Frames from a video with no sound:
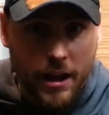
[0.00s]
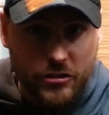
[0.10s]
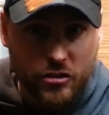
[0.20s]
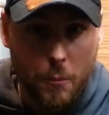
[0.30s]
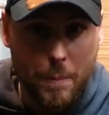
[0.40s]

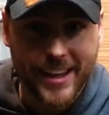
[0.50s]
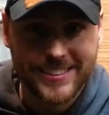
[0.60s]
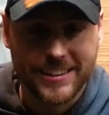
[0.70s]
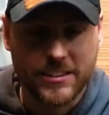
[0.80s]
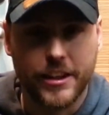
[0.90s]
So
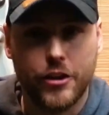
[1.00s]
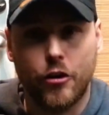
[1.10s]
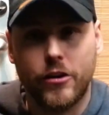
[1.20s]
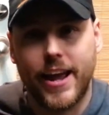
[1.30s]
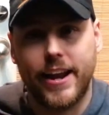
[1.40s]
basically,
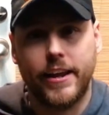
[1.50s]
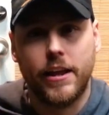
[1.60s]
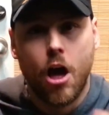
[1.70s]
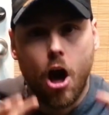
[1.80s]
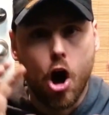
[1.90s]
you're
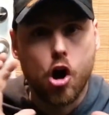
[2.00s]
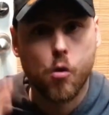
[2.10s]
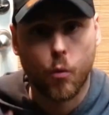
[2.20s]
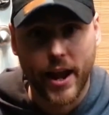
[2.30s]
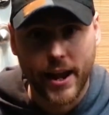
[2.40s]
getting a
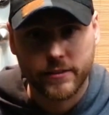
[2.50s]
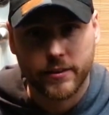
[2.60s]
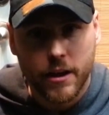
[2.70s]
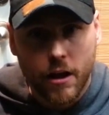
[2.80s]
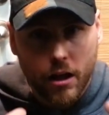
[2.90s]
great
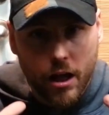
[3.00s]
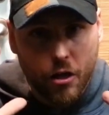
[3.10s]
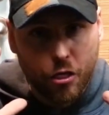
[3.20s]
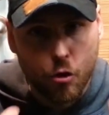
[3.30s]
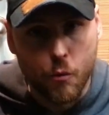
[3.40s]

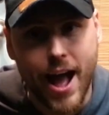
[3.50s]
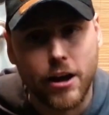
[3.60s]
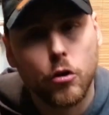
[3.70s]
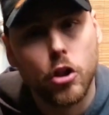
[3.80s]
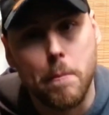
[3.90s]

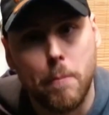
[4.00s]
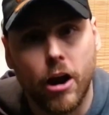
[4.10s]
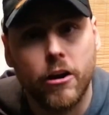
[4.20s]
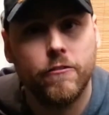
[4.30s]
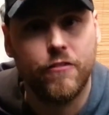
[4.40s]
thoracic
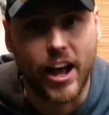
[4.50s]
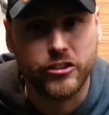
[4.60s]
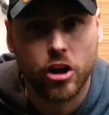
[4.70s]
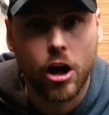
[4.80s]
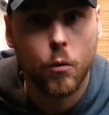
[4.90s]
lumbar
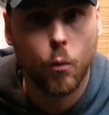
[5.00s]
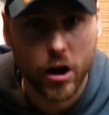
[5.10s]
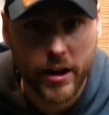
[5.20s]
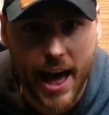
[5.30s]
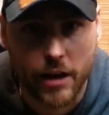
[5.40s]
fascia
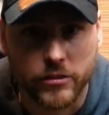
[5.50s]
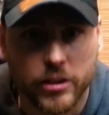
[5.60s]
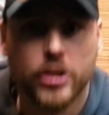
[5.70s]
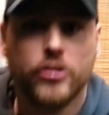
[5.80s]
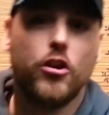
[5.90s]
workout.
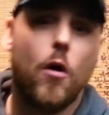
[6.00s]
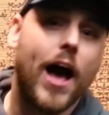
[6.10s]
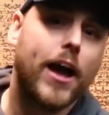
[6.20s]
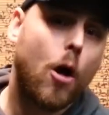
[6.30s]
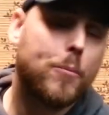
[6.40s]
So
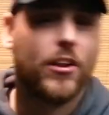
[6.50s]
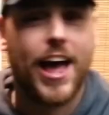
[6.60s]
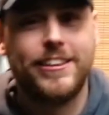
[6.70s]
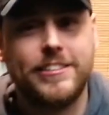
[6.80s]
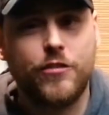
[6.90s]
I hope you
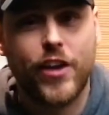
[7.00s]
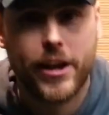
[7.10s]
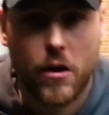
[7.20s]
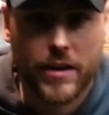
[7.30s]
like this video,